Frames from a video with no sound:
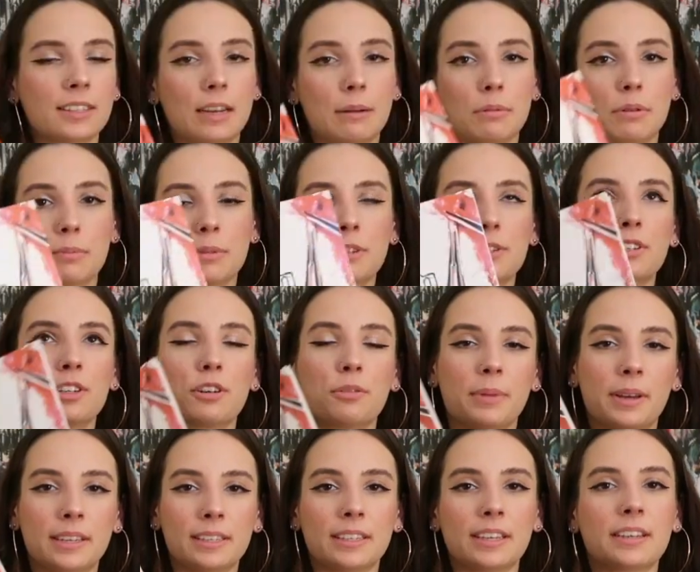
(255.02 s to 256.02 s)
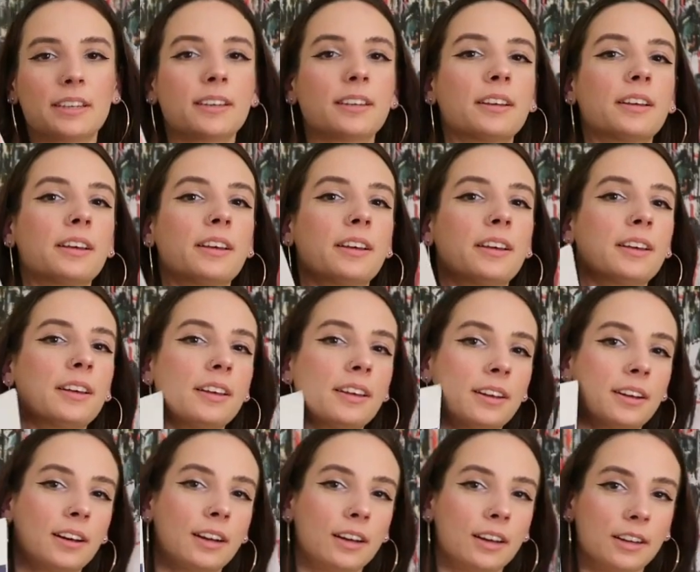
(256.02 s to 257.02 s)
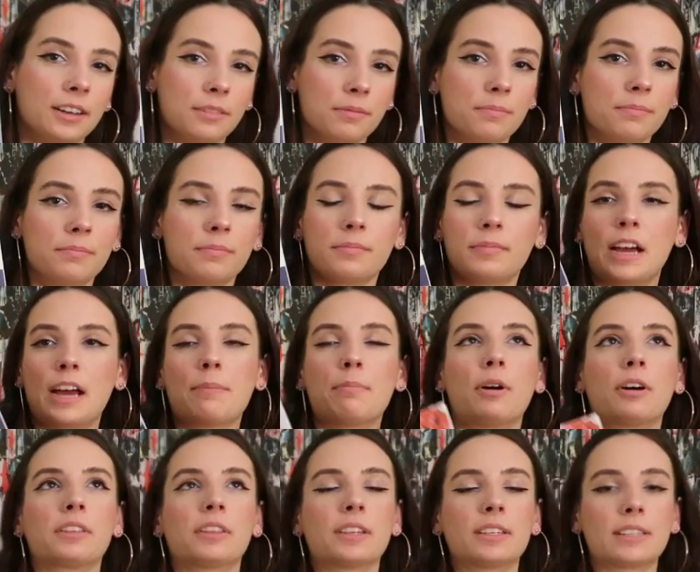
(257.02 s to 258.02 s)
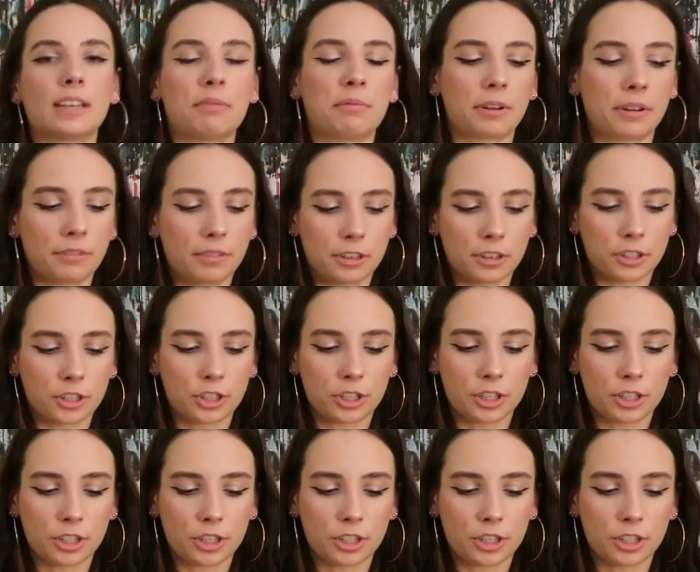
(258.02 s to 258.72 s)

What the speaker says: This album is so amazing. I bought this at one of their